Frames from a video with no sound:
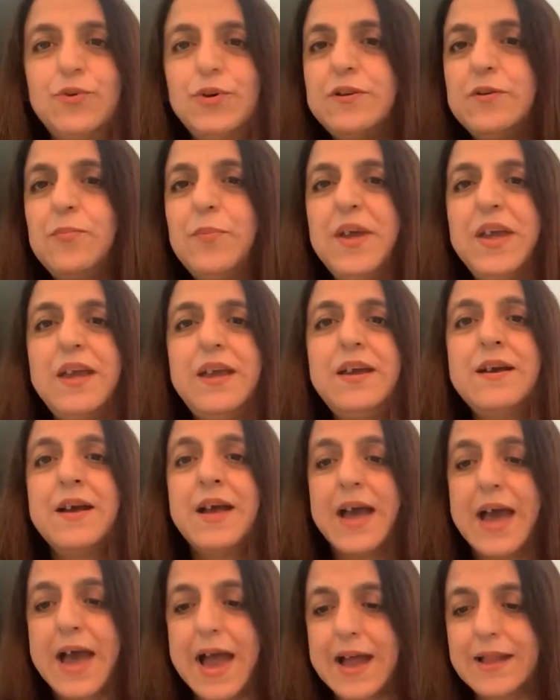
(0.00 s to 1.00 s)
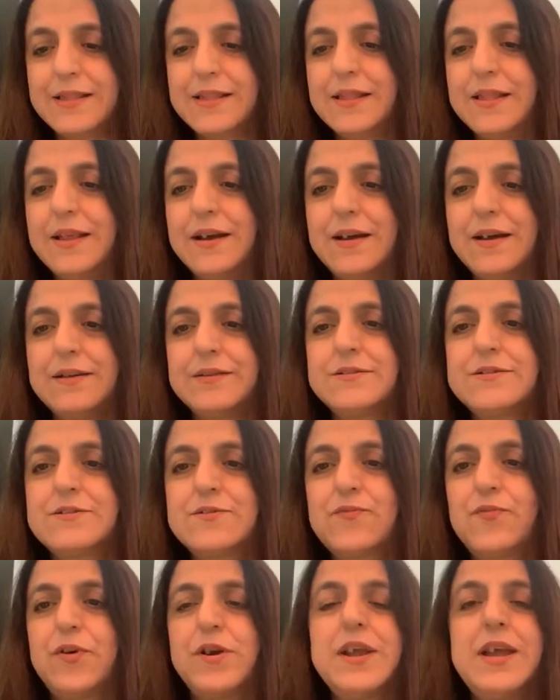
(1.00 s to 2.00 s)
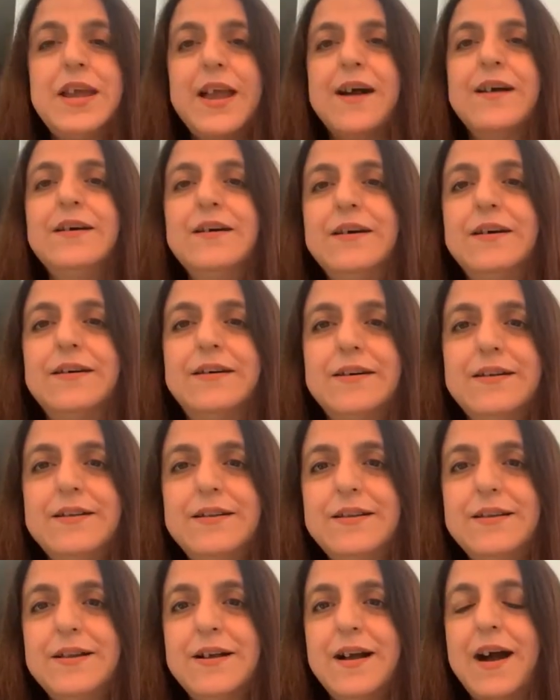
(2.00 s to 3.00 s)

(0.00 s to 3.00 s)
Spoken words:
would be, for a young girl,